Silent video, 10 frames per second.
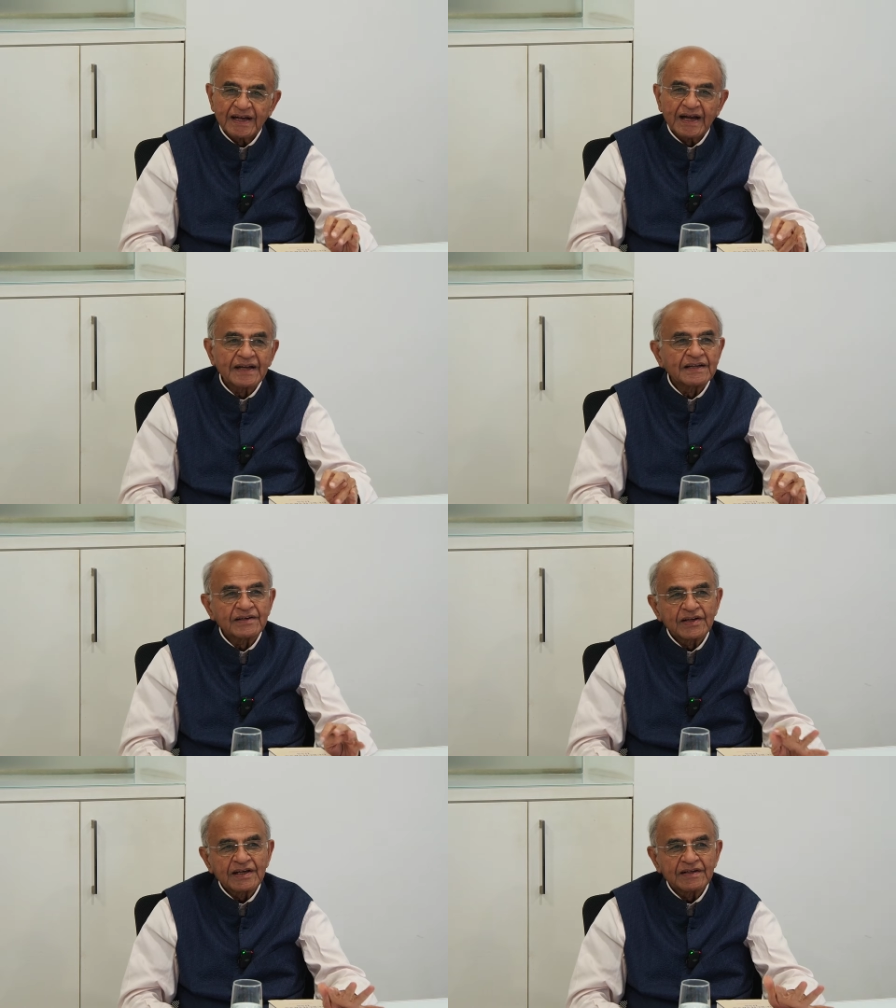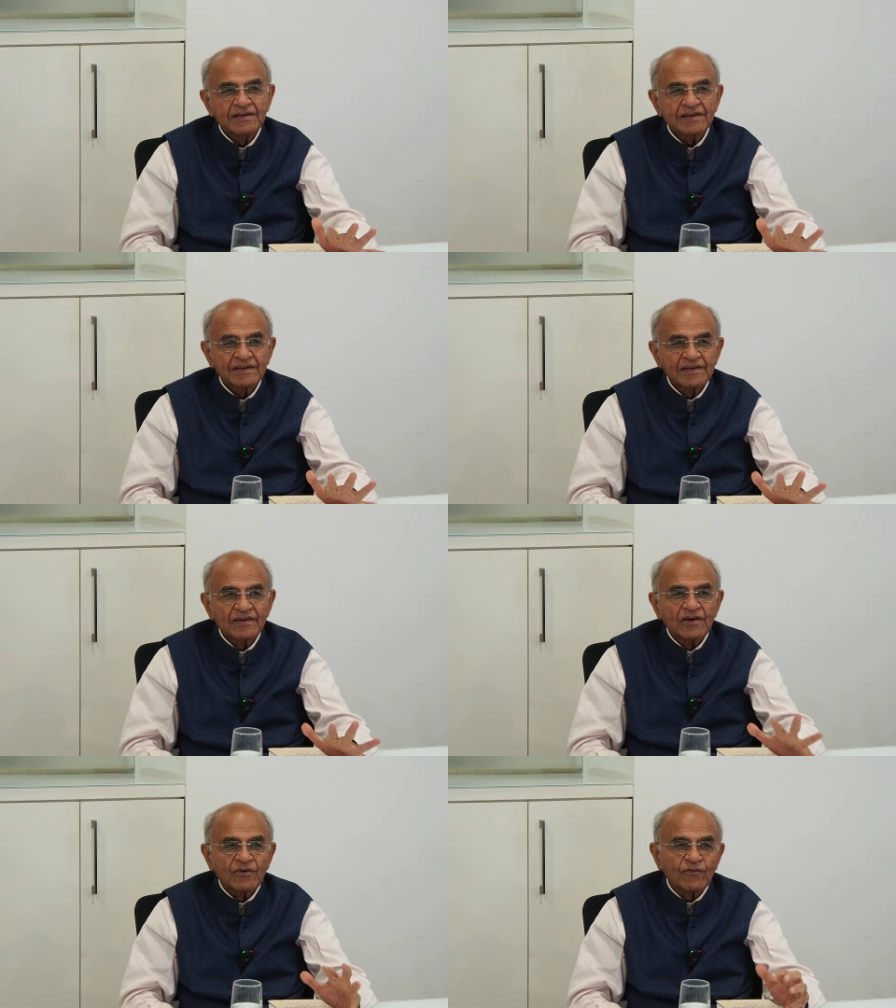and indeed
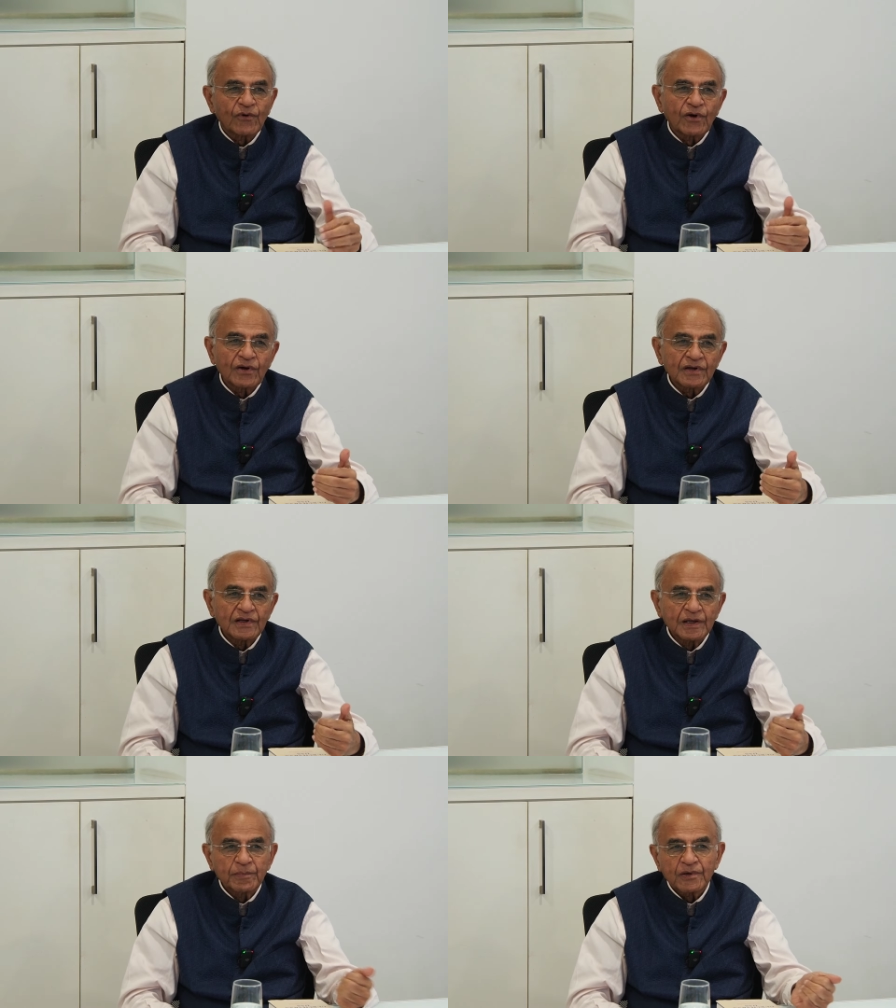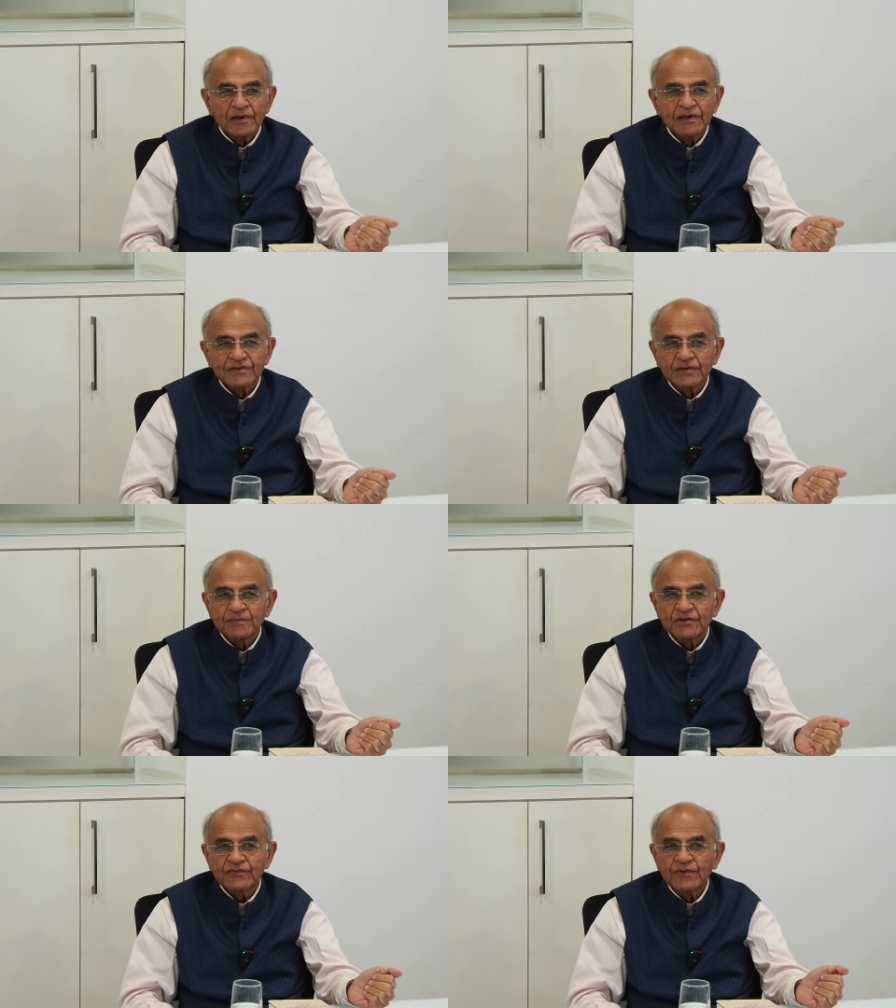for
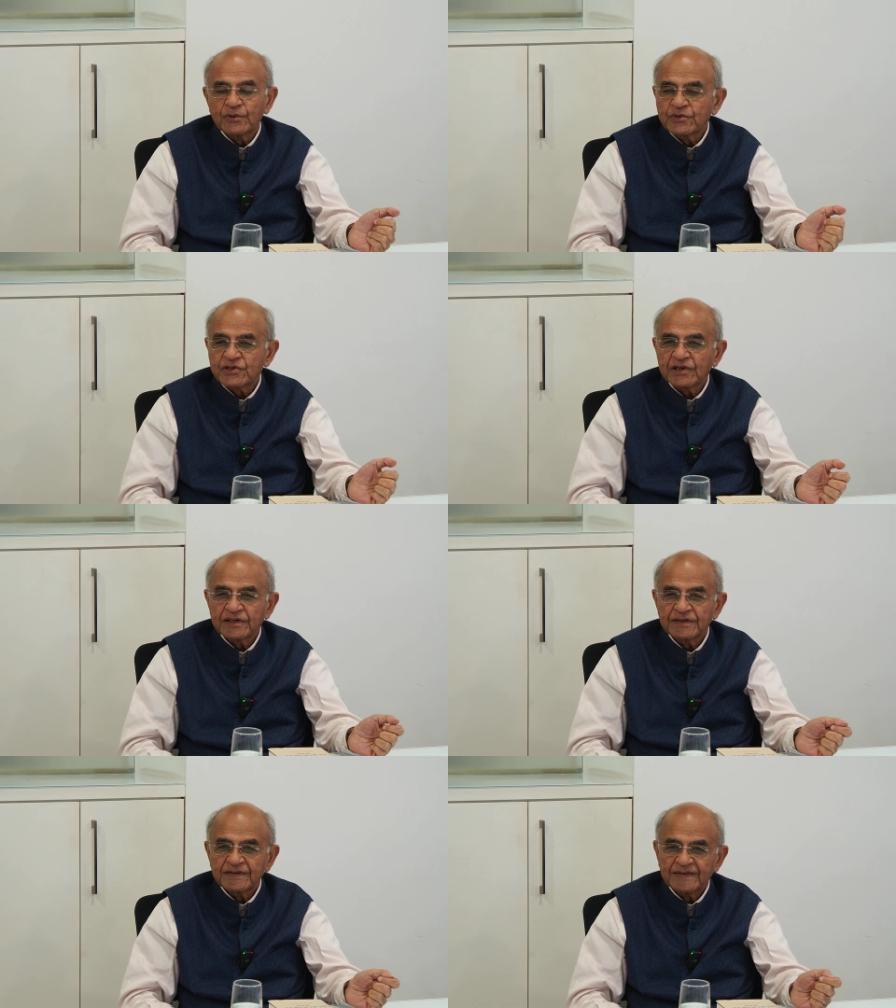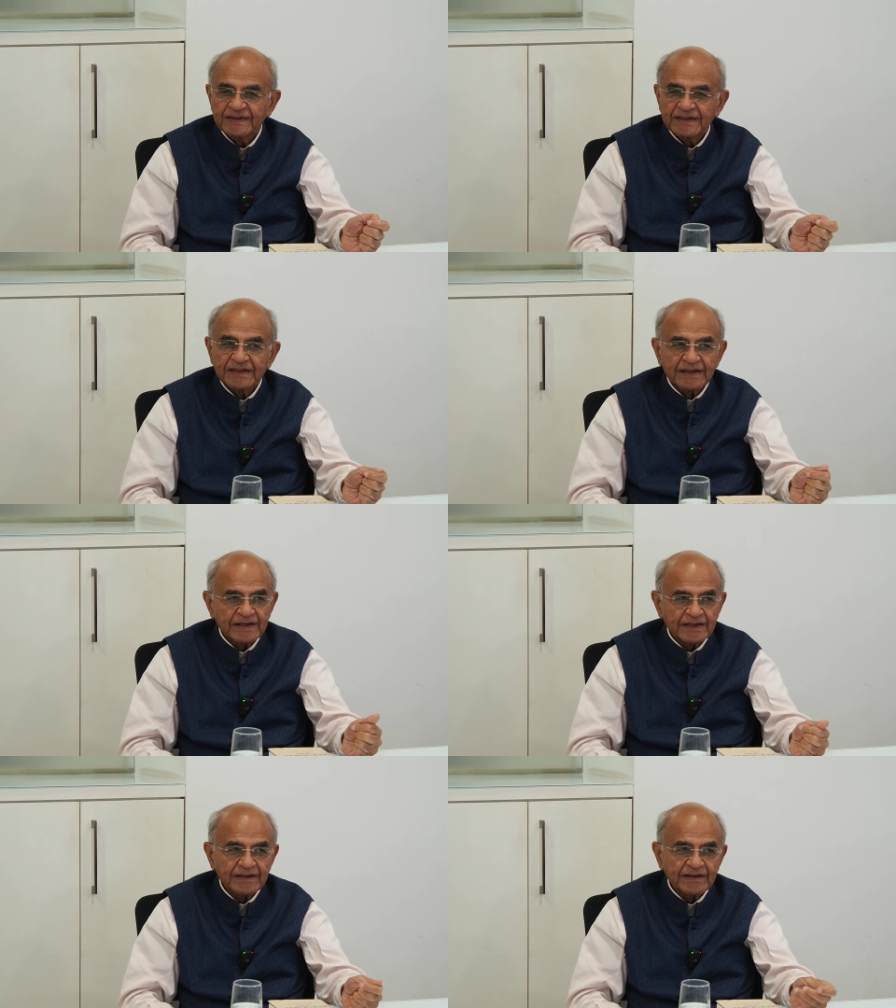liberalism's future
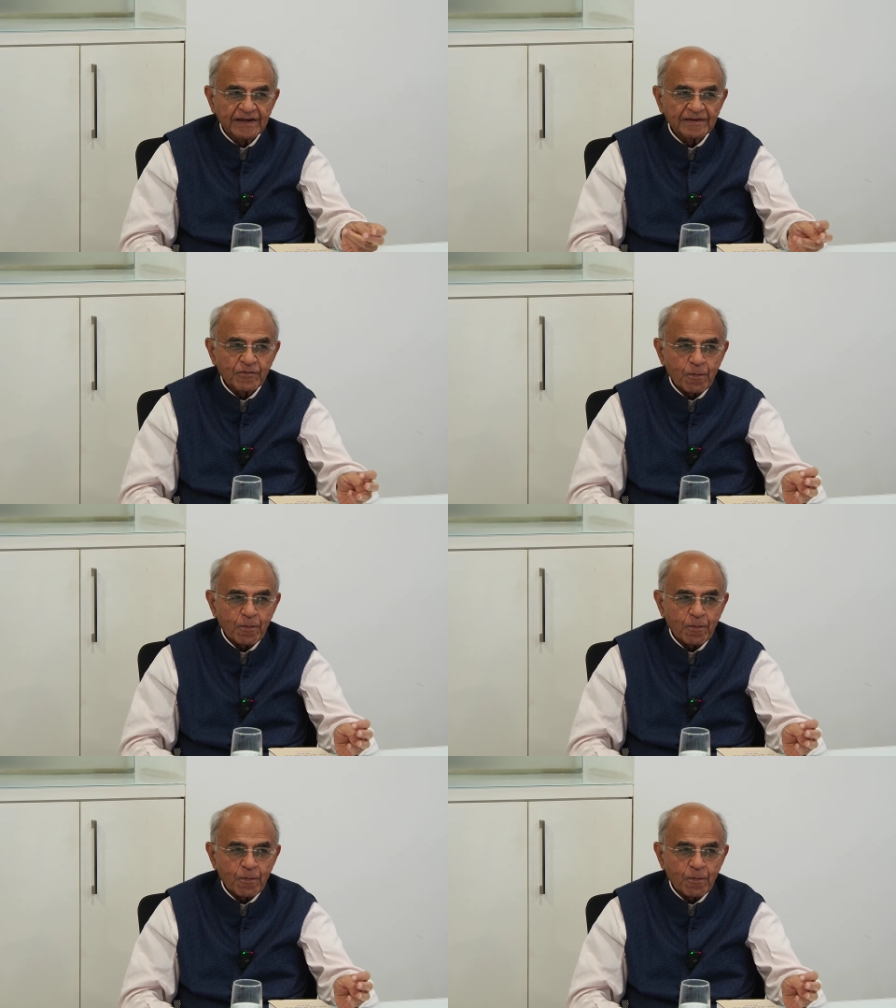in India?